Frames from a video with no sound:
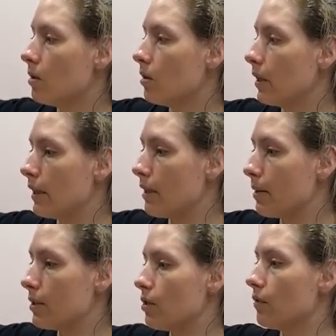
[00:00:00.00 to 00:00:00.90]
Let that
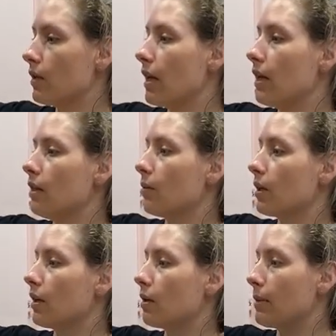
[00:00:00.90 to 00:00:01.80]
rest overnight. And then we're
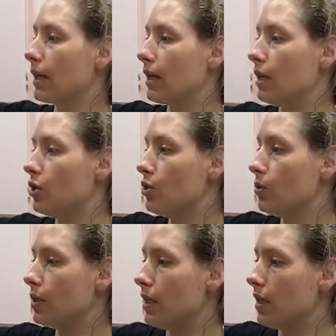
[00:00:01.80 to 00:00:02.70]
going to come back in and
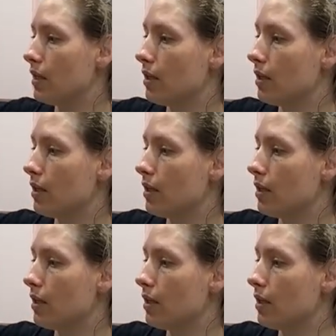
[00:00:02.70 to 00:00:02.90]
do the